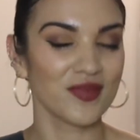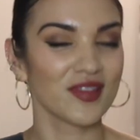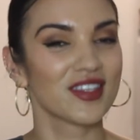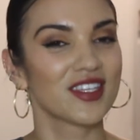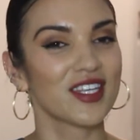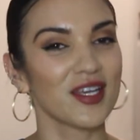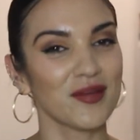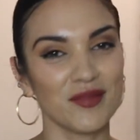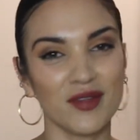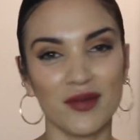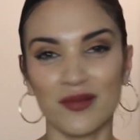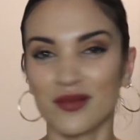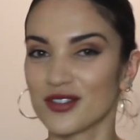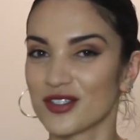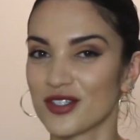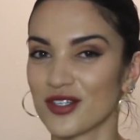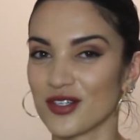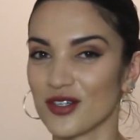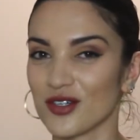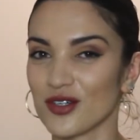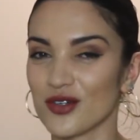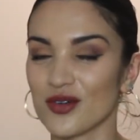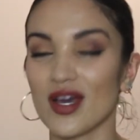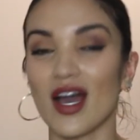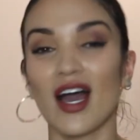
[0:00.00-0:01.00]
Tip number
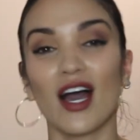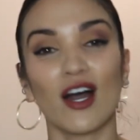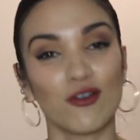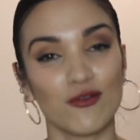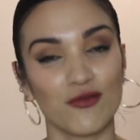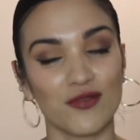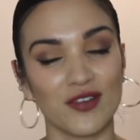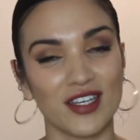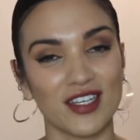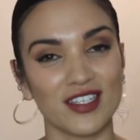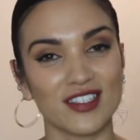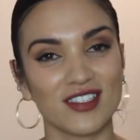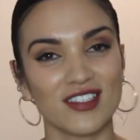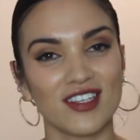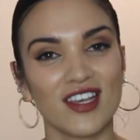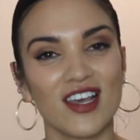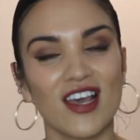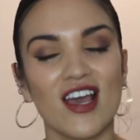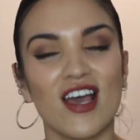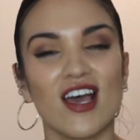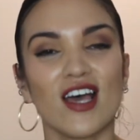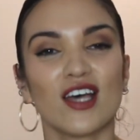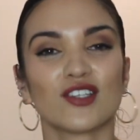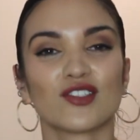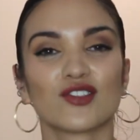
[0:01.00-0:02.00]
2, outfits.
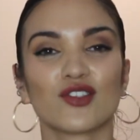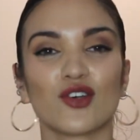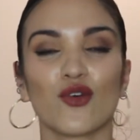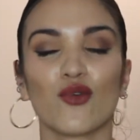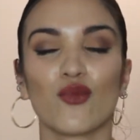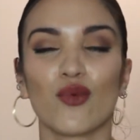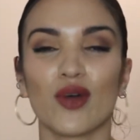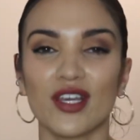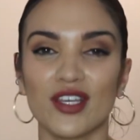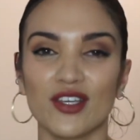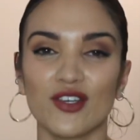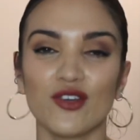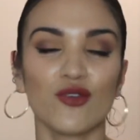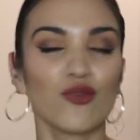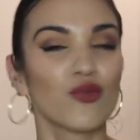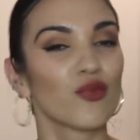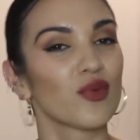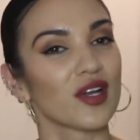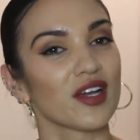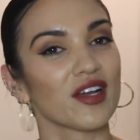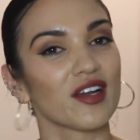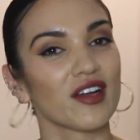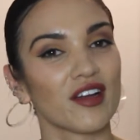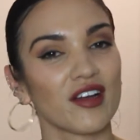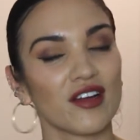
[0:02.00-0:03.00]
So what you
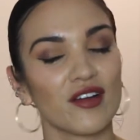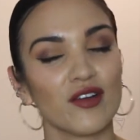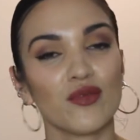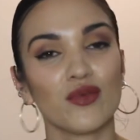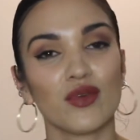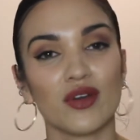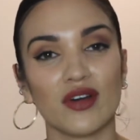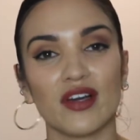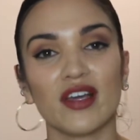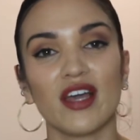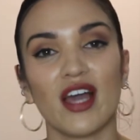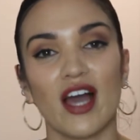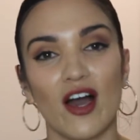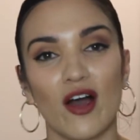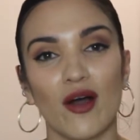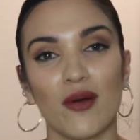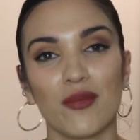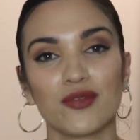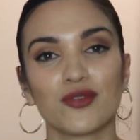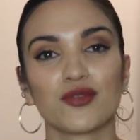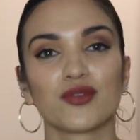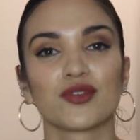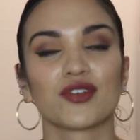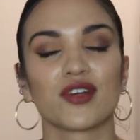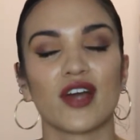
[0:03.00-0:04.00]
wear really
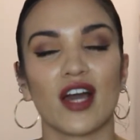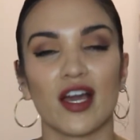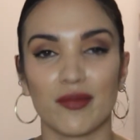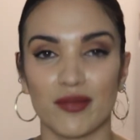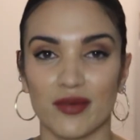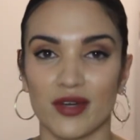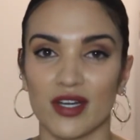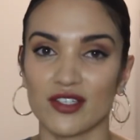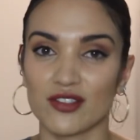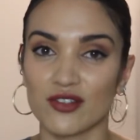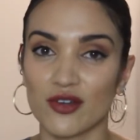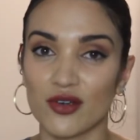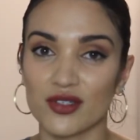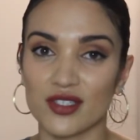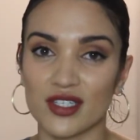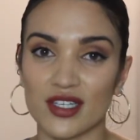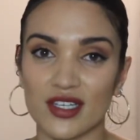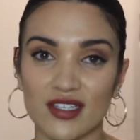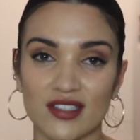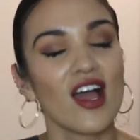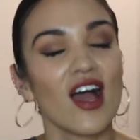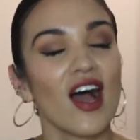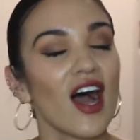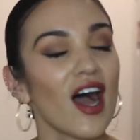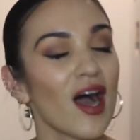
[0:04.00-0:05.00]
helps with your hyperhidrosis.
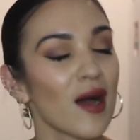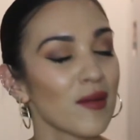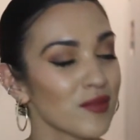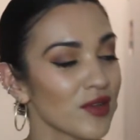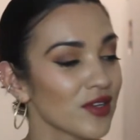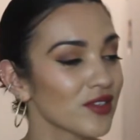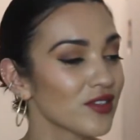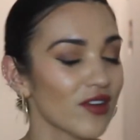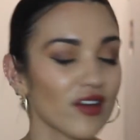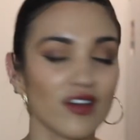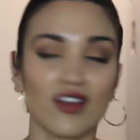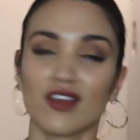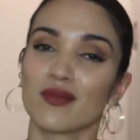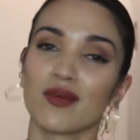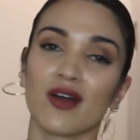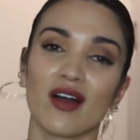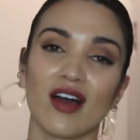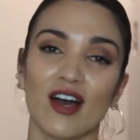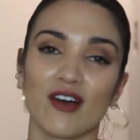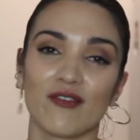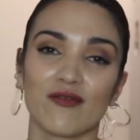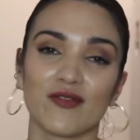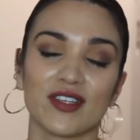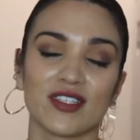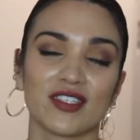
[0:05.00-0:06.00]
I'm not talking about
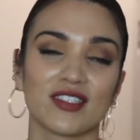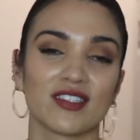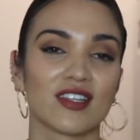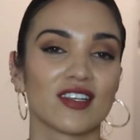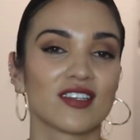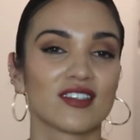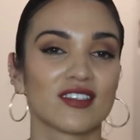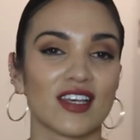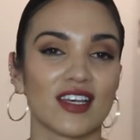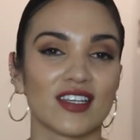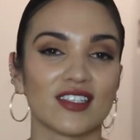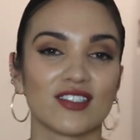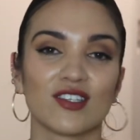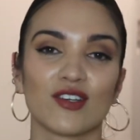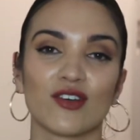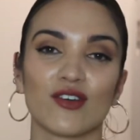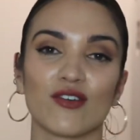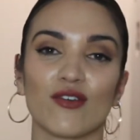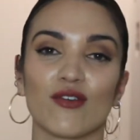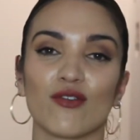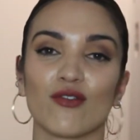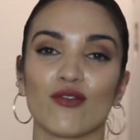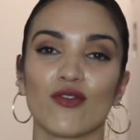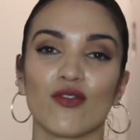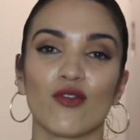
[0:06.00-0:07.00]
outfits in the sense
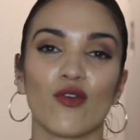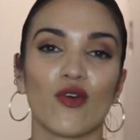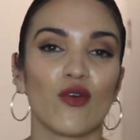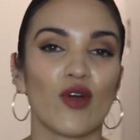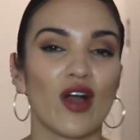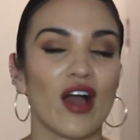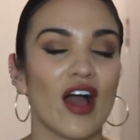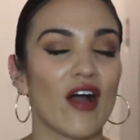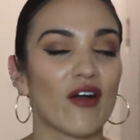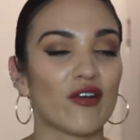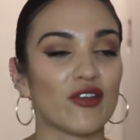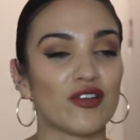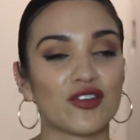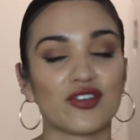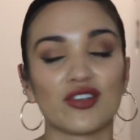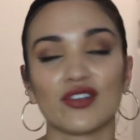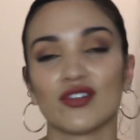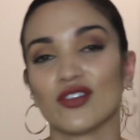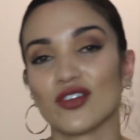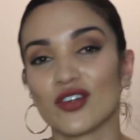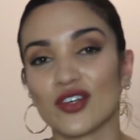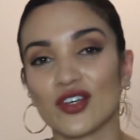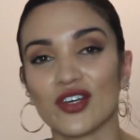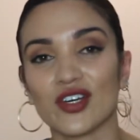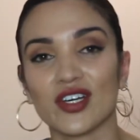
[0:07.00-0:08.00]
of how you should
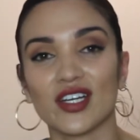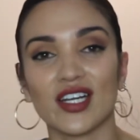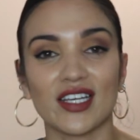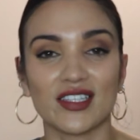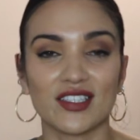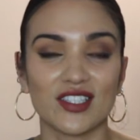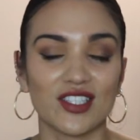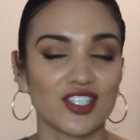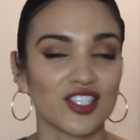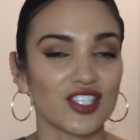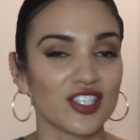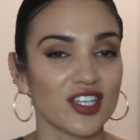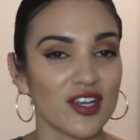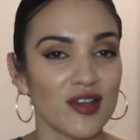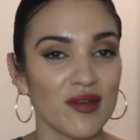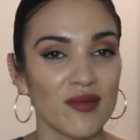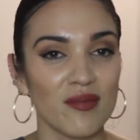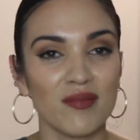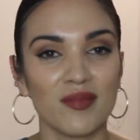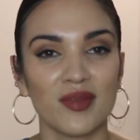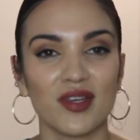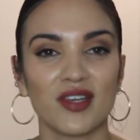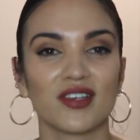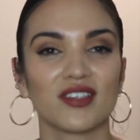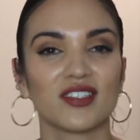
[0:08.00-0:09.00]
look good at the
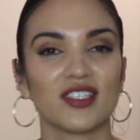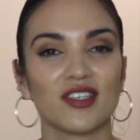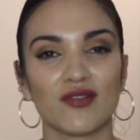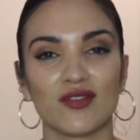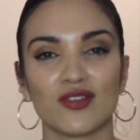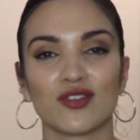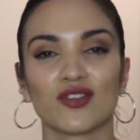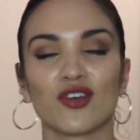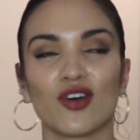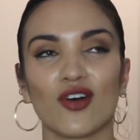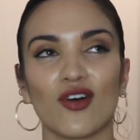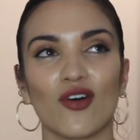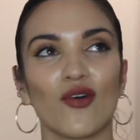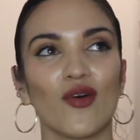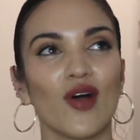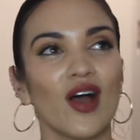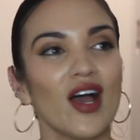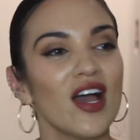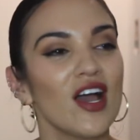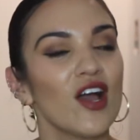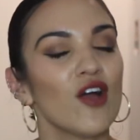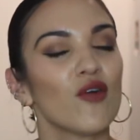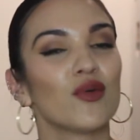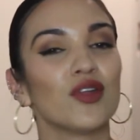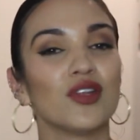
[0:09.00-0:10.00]
gym, because even though
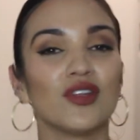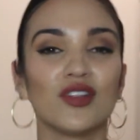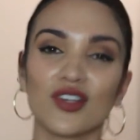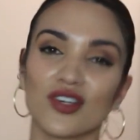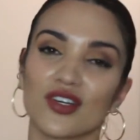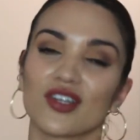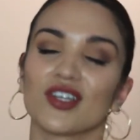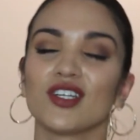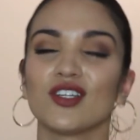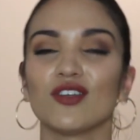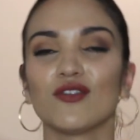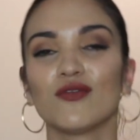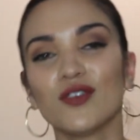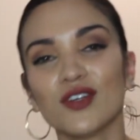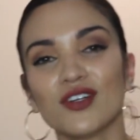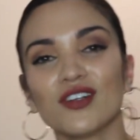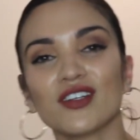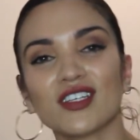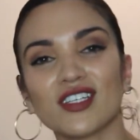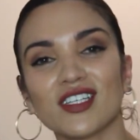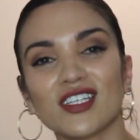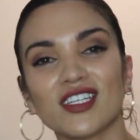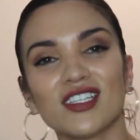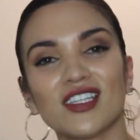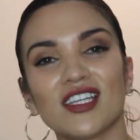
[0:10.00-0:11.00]
when you look good you feel
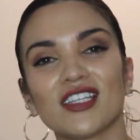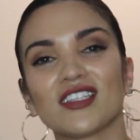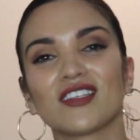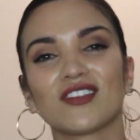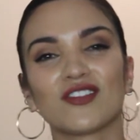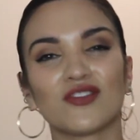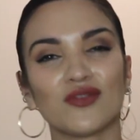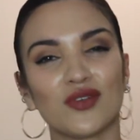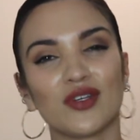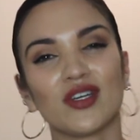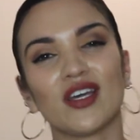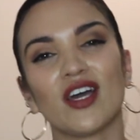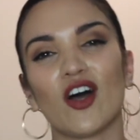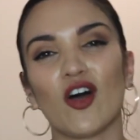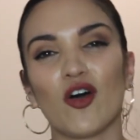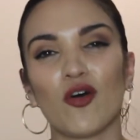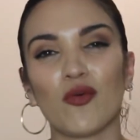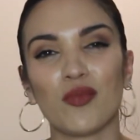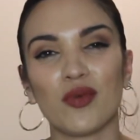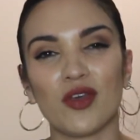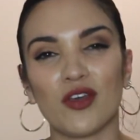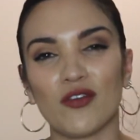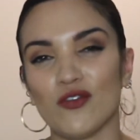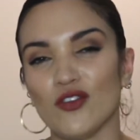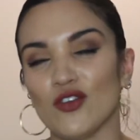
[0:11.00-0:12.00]
good, that doesn't really
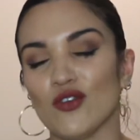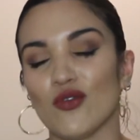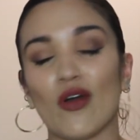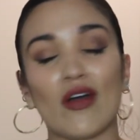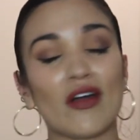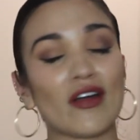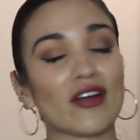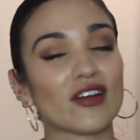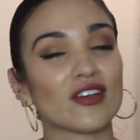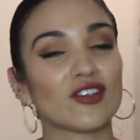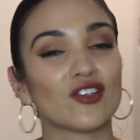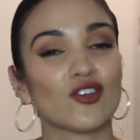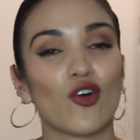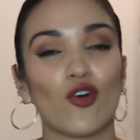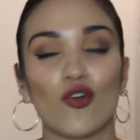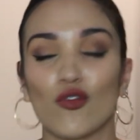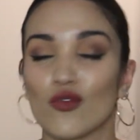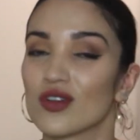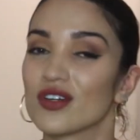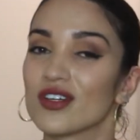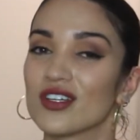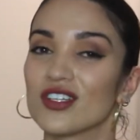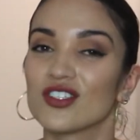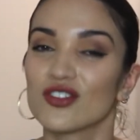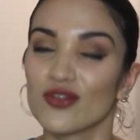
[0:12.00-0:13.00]
help if you are
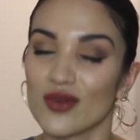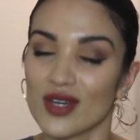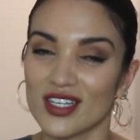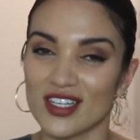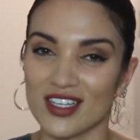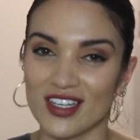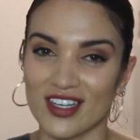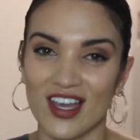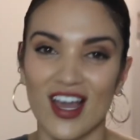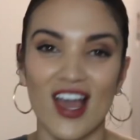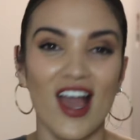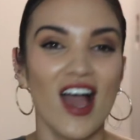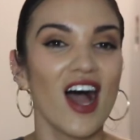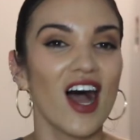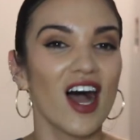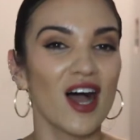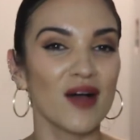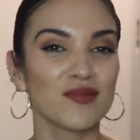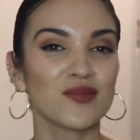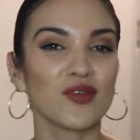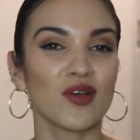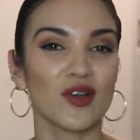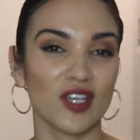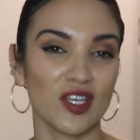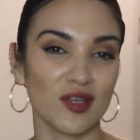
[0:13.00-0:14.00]
overly sweaty.
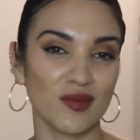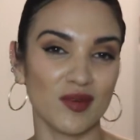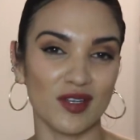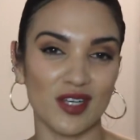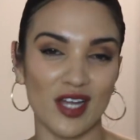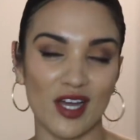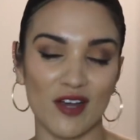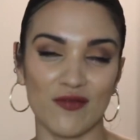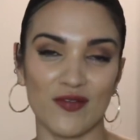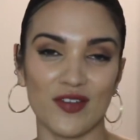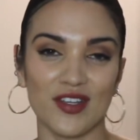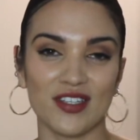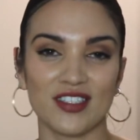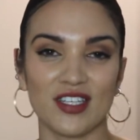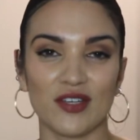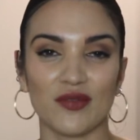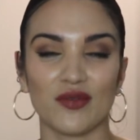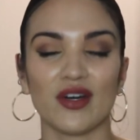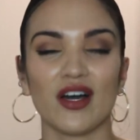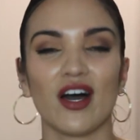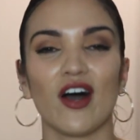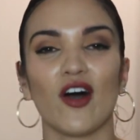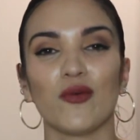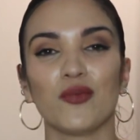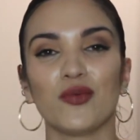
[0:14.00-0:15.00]
I'm talking about outfits that will
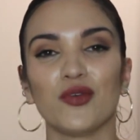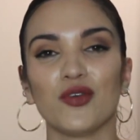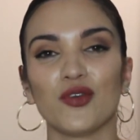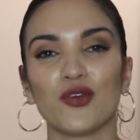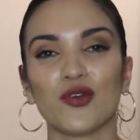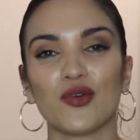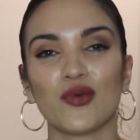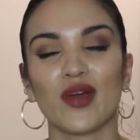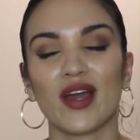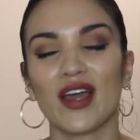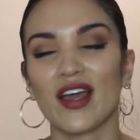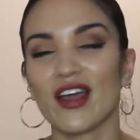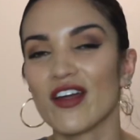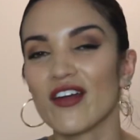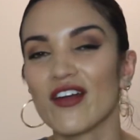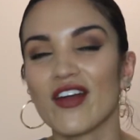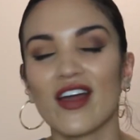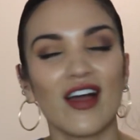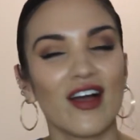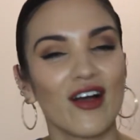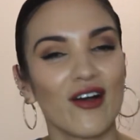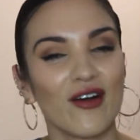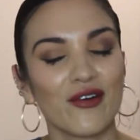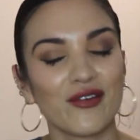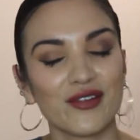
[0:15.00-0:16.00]
help you air
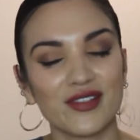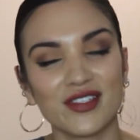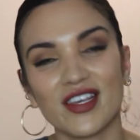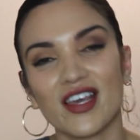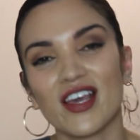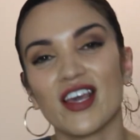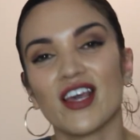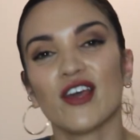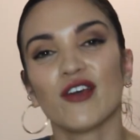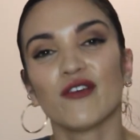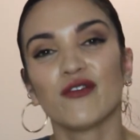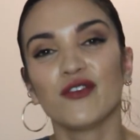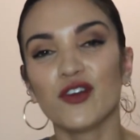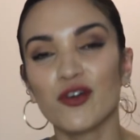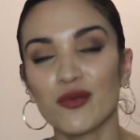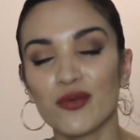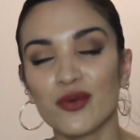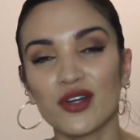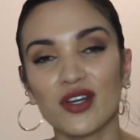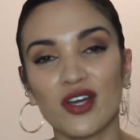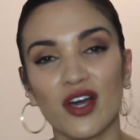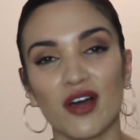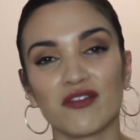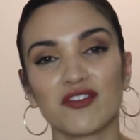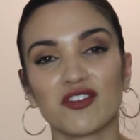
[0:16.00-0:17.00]
out, feel more
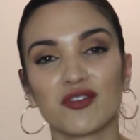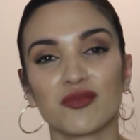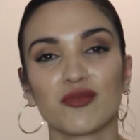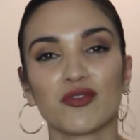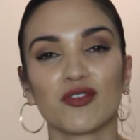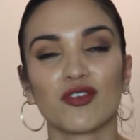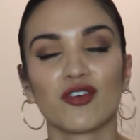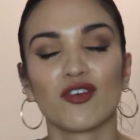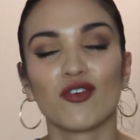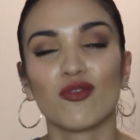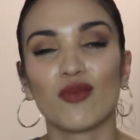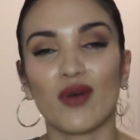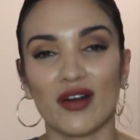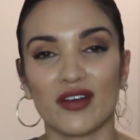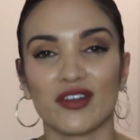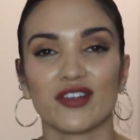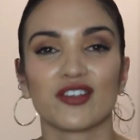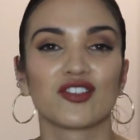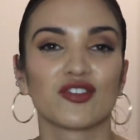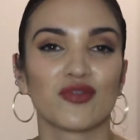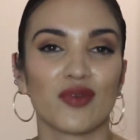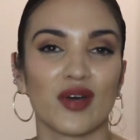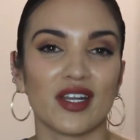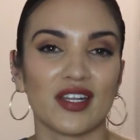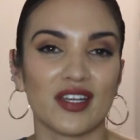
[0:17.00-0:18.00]
comfortable while you're
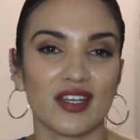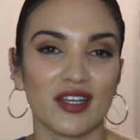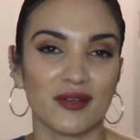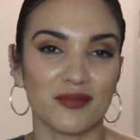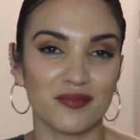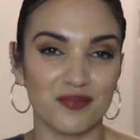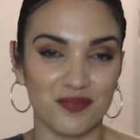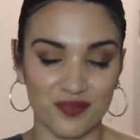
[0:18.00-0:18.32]
sweating.